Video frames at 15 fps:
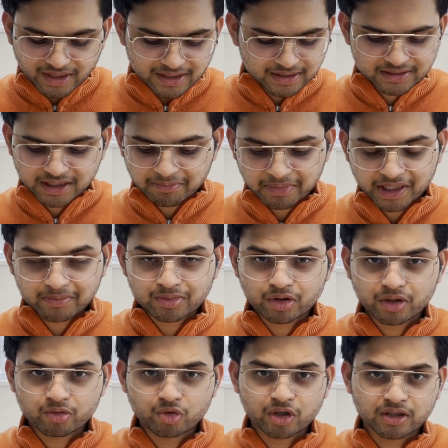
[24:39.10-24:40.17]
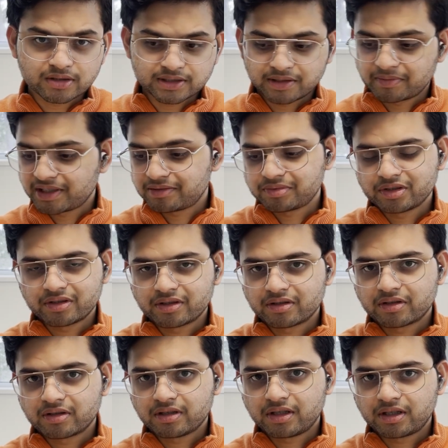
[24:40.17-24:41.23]
Sometimes you can walk, sometimes you can
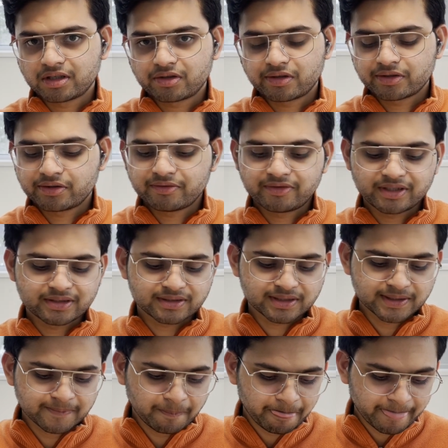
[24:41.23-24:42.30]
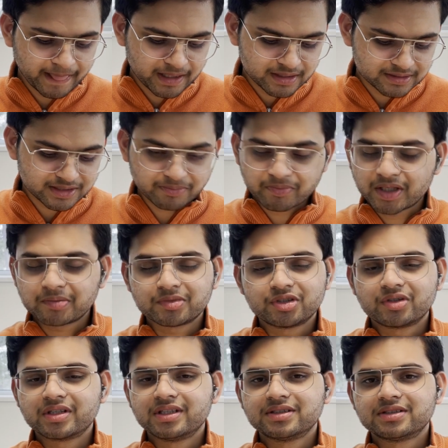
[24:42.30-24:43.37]
talk to your friends, sometimes you
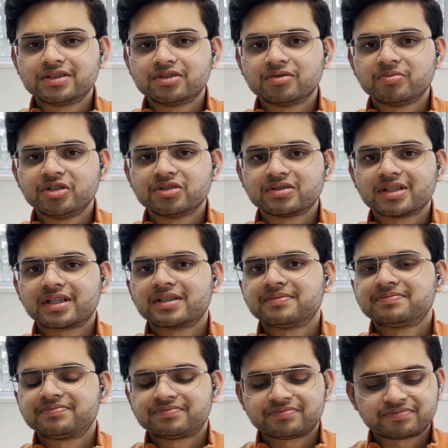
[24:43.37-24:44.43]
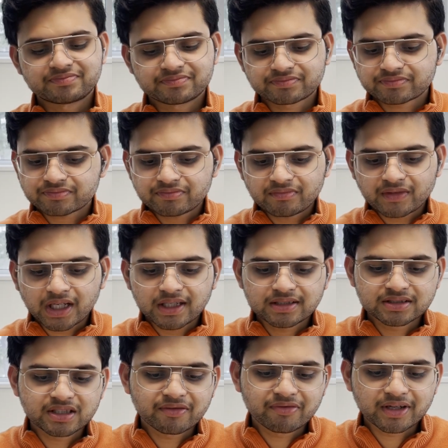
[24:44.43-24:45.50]
can listen to music,
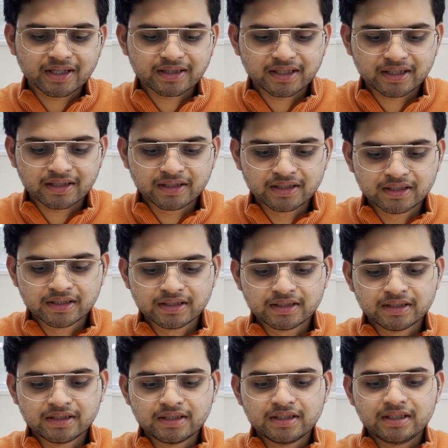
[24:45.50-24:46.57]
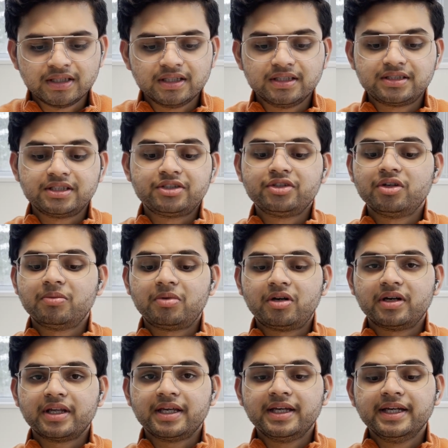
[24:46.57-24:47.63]
stuff like that. Listen to your
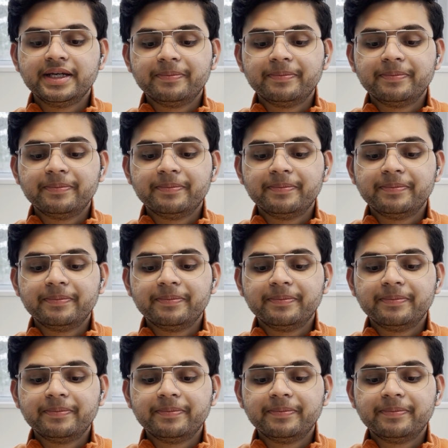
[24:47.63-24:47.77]
body.